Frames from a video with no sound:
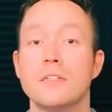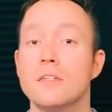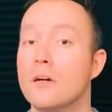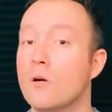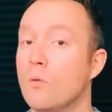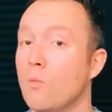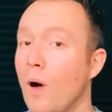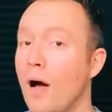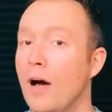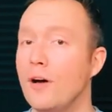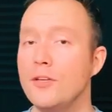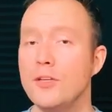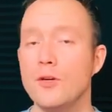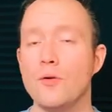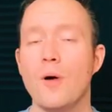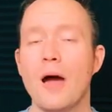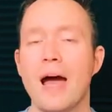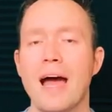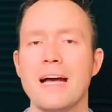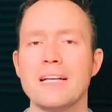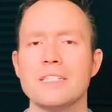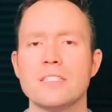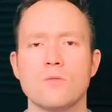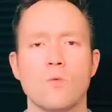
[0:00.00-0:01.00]
Well, you
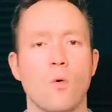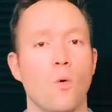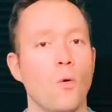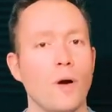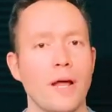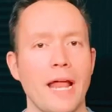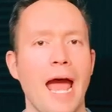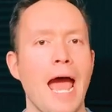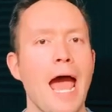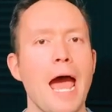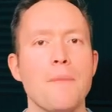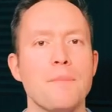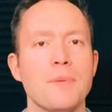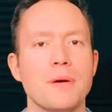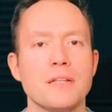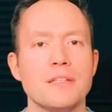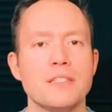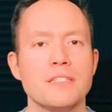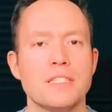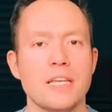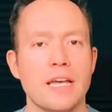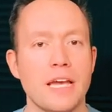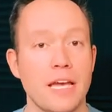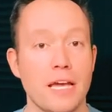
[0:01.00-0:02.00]
ask, well, what
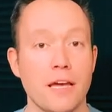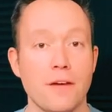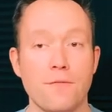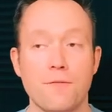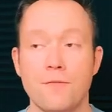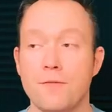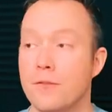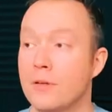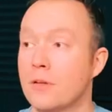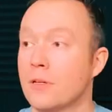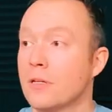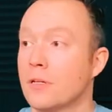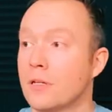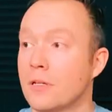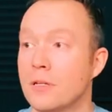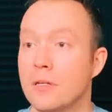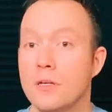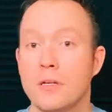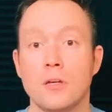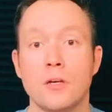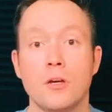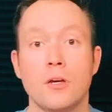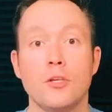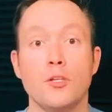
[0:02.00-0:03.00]
happens if
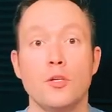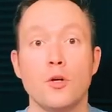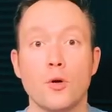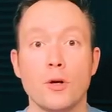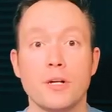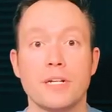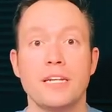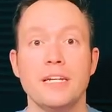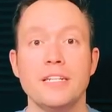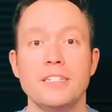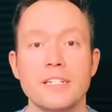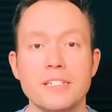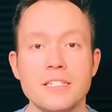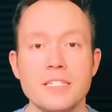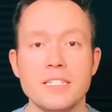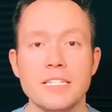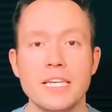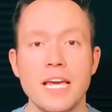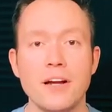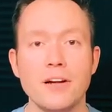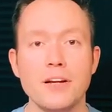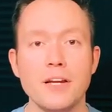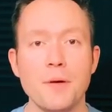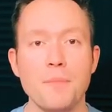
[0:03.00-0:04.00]
your kid doesn't
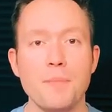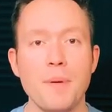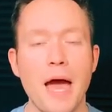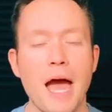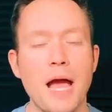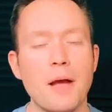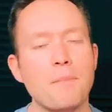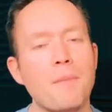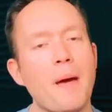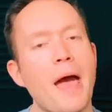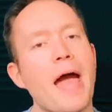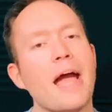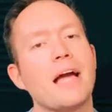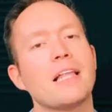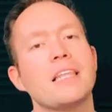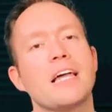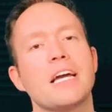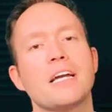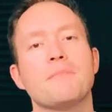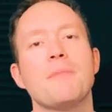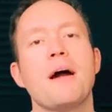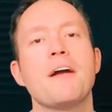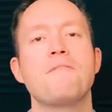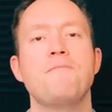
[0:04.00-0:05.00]
carry a backpack
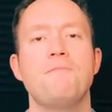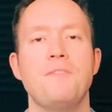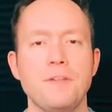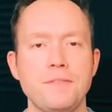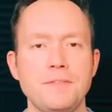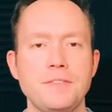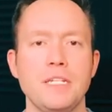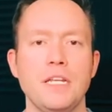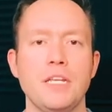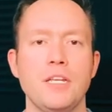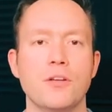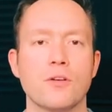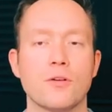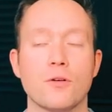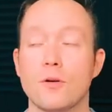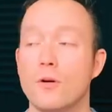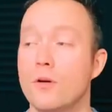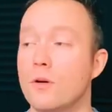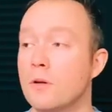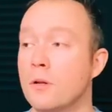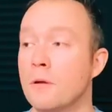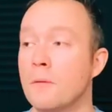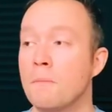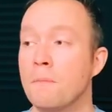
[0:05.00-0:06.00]
like my
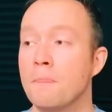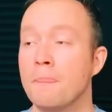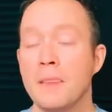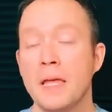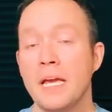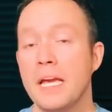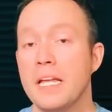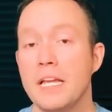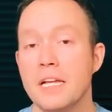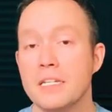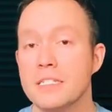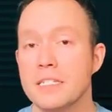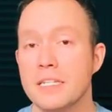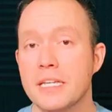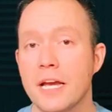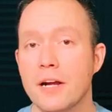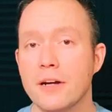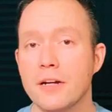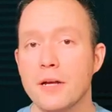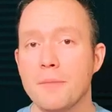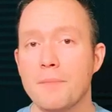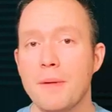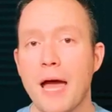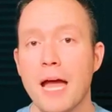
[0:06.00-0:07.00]
fifteen-year-old? He doesn't
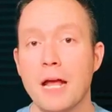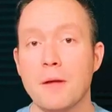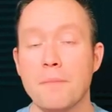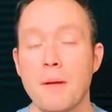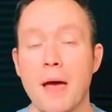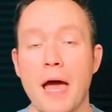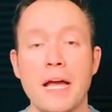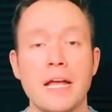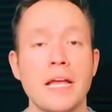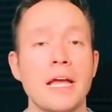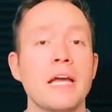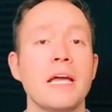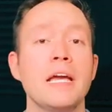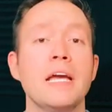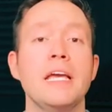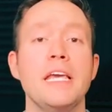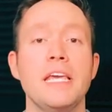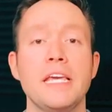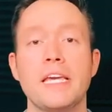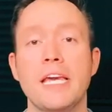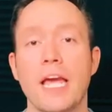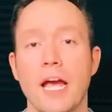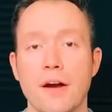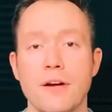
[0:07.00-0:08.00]
carry a backpack,
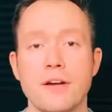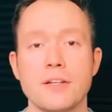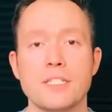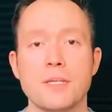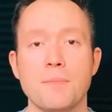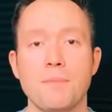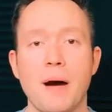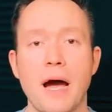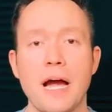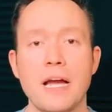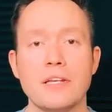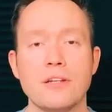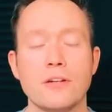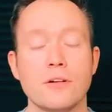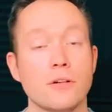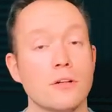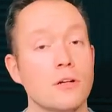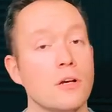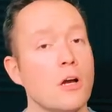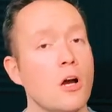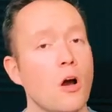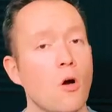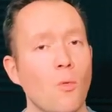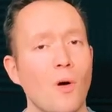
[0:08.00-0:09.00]
he carries a binder.
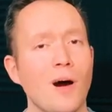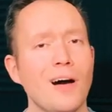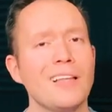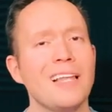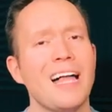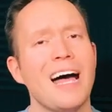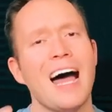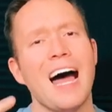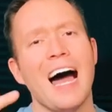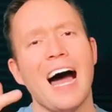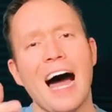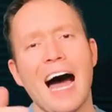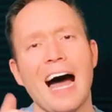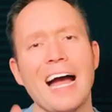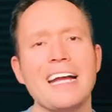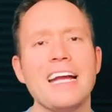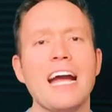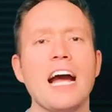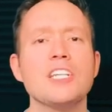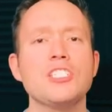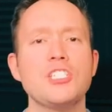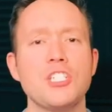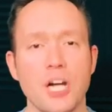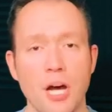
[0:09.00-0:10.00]
Well, I
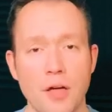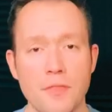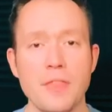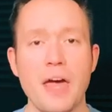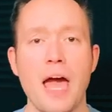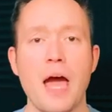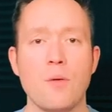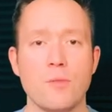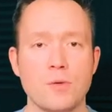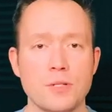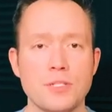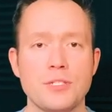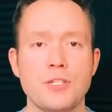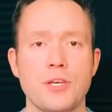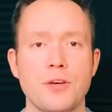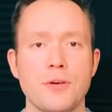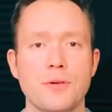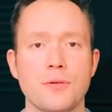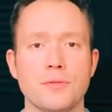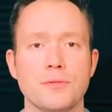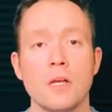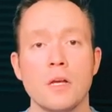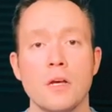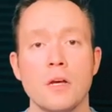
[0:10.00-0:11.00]
got you on that one
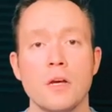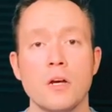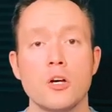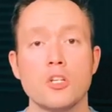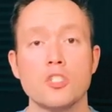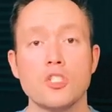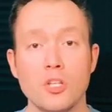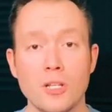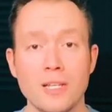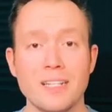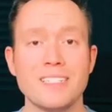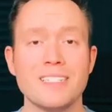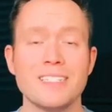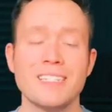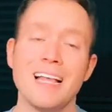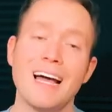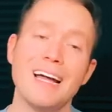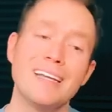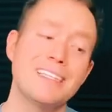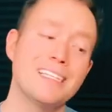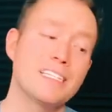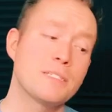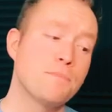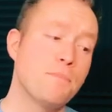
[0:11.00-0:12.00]
too. So let's
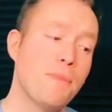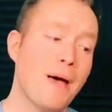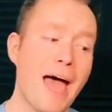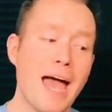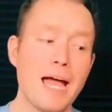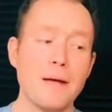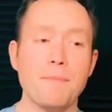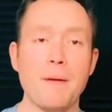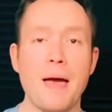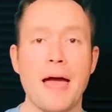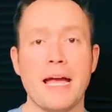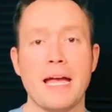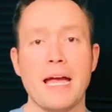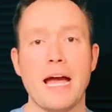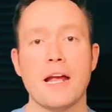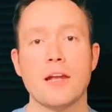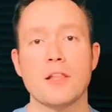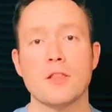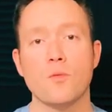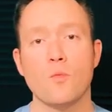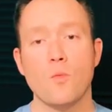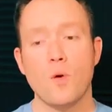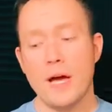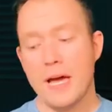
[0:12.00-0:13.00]
slide this backpack out of
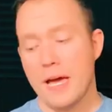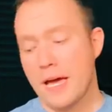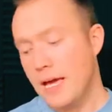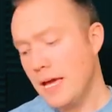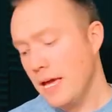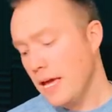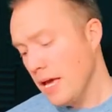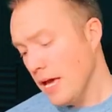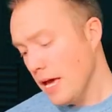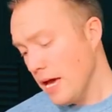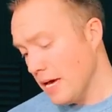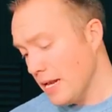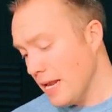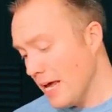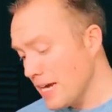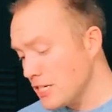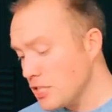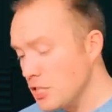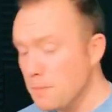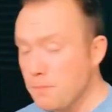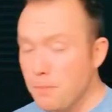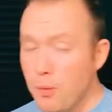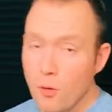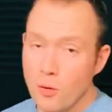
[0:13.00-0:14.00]
the way and
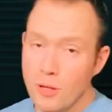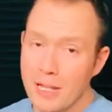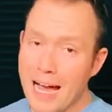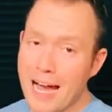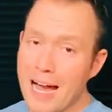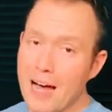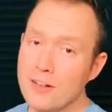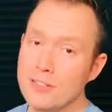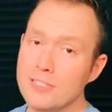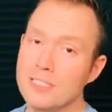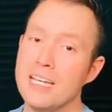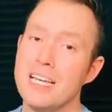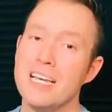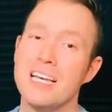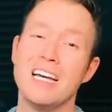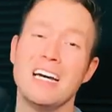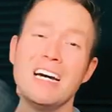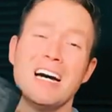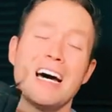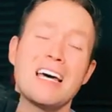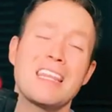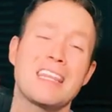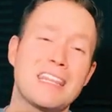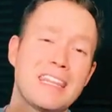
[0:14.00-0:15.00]
actually pull out
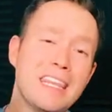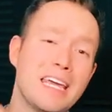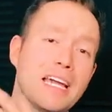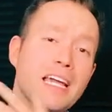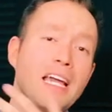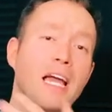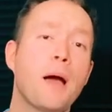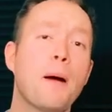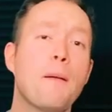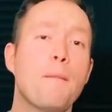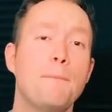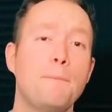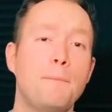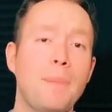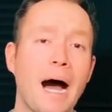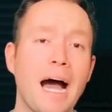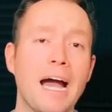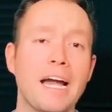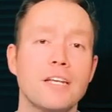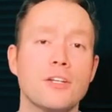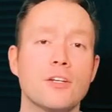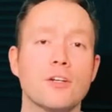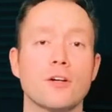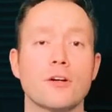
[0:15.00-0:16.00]
a thick
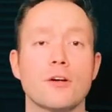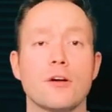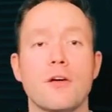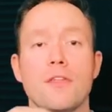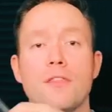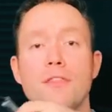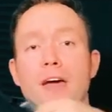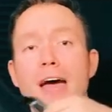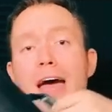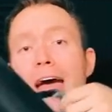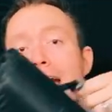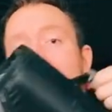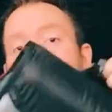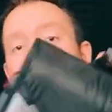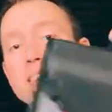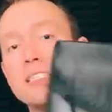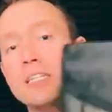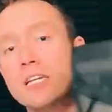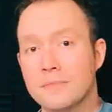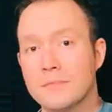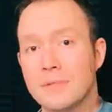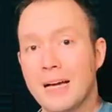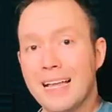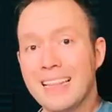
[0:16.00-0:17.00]
binder
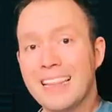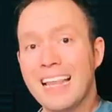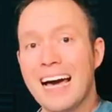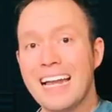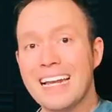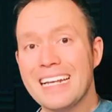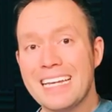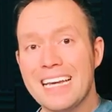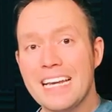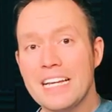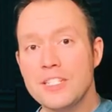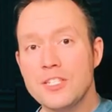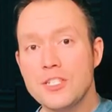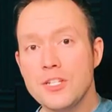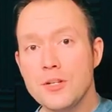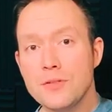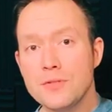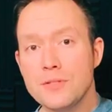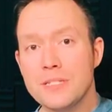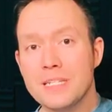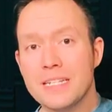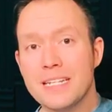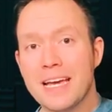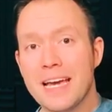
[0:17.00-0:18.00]
that a lot of kids
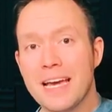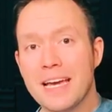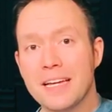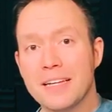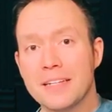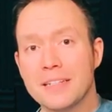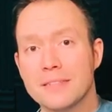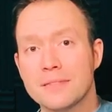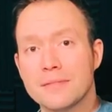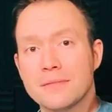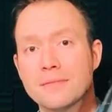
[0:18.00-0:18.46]
use today.